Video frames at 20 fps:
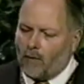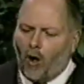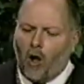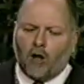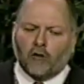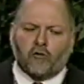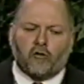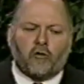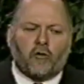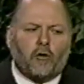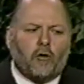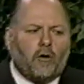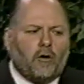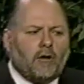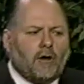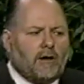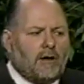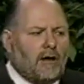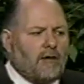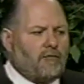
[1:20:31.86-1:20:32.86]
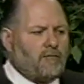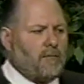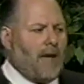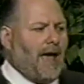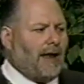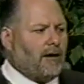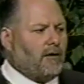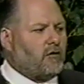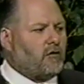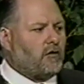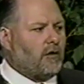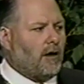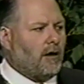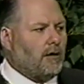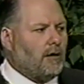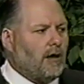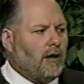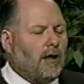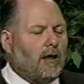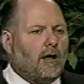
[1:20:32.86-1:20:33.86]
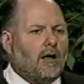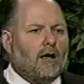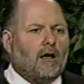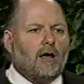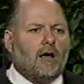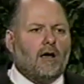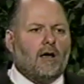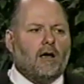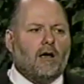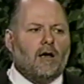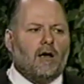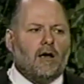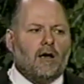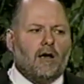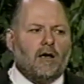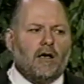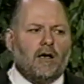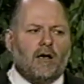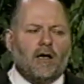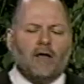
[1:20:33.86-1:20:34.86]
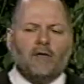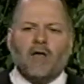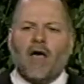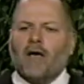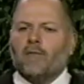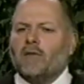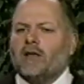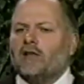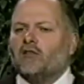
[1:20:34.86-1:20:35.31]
Alternative medicine. That